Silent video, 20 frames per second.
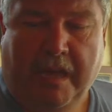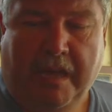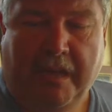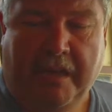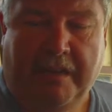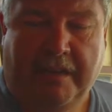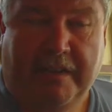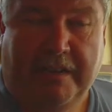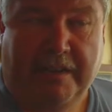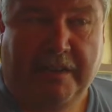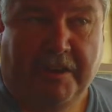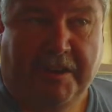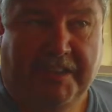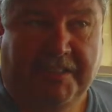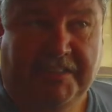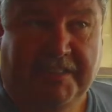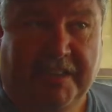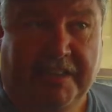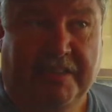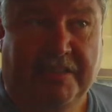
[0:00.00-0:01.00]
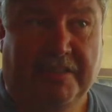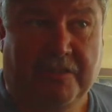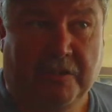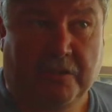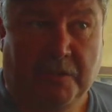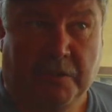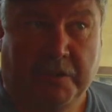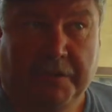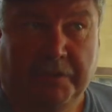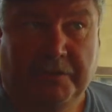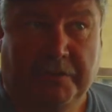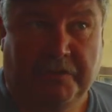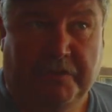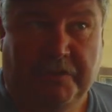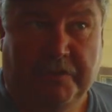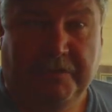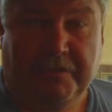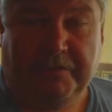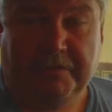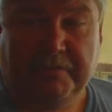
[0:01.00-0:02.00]
Yeah, at 90 cents a
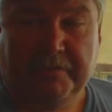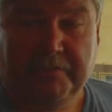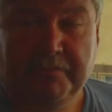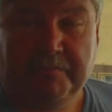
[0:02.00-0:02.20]
gross.